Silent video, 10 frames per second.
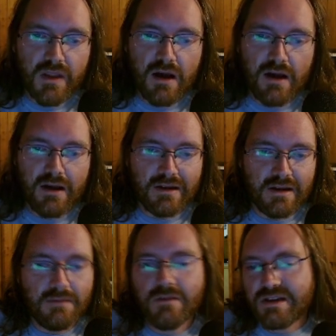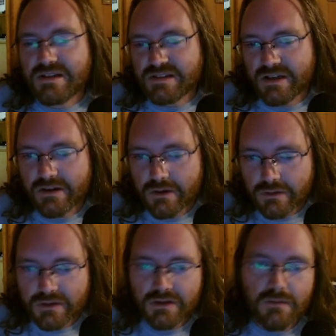Again, like I stated
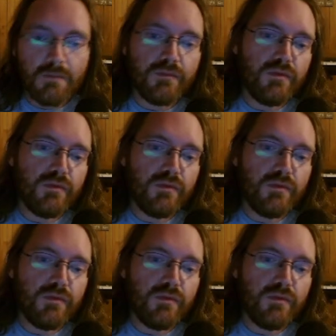earlier,